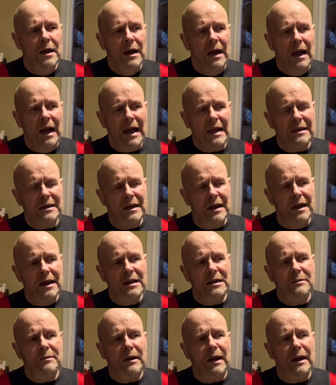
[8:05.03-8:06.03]
As it
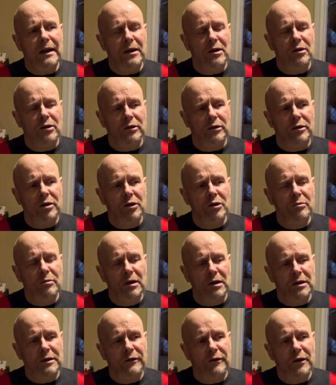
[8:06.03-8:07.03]
is, we ain't got too
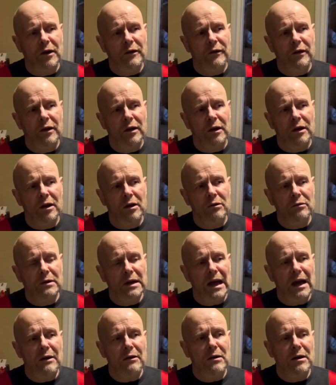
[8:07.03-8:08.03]
much further to go
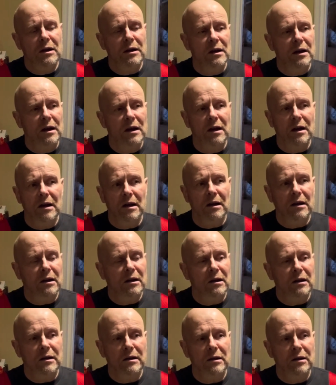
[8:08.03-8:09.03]
now.
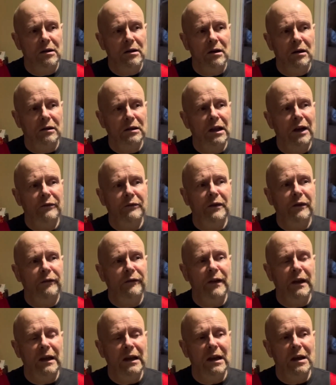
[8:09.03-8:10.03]
I'd love to
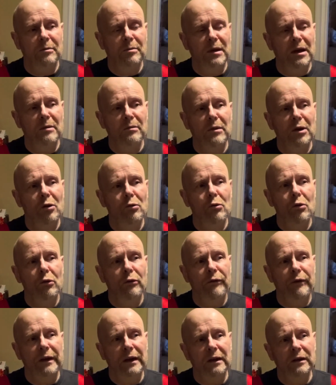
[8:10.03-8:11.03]
think it'd be a Millwall
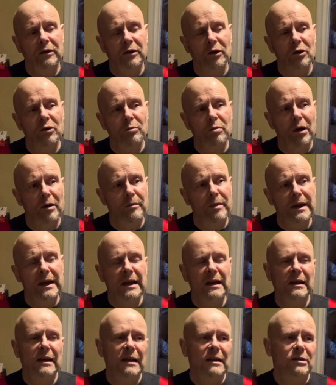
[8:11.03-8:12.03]
thing to do by
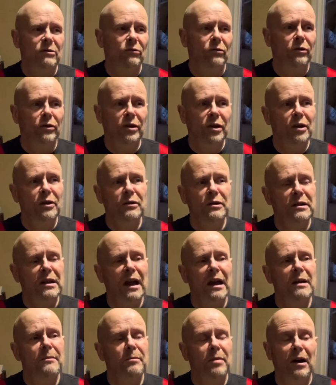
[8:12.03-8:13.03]
beating Leicester on
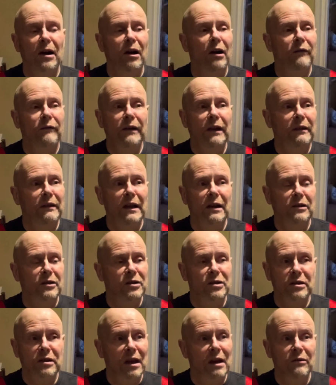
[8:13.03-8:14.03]
Tuesday, but I think they'll
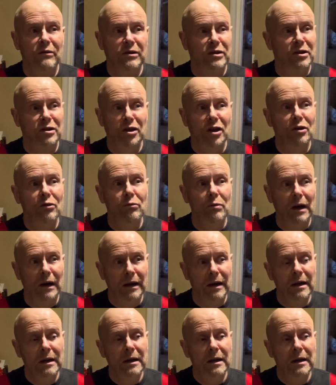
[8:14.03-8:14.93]
just tear us a new one.